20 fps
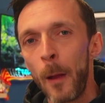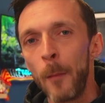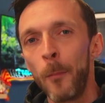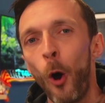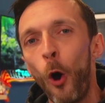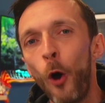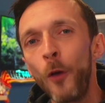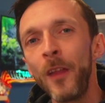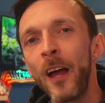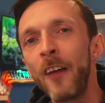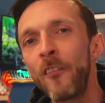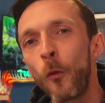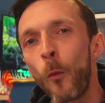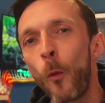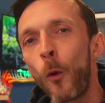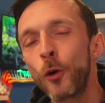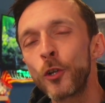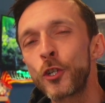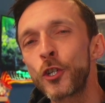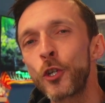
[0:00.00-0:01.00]
But on that
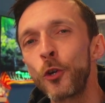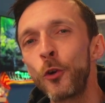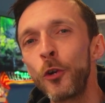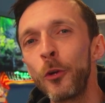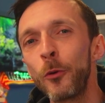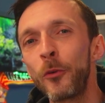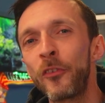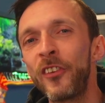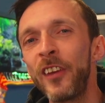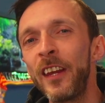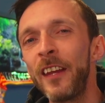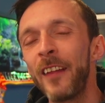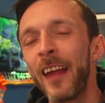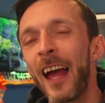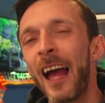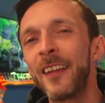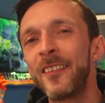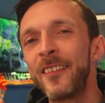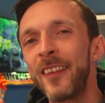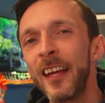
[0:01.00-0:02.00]
reward show, you'll see
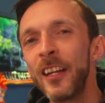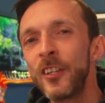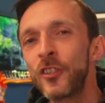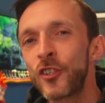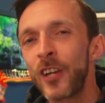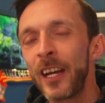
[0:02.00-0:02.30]
that I did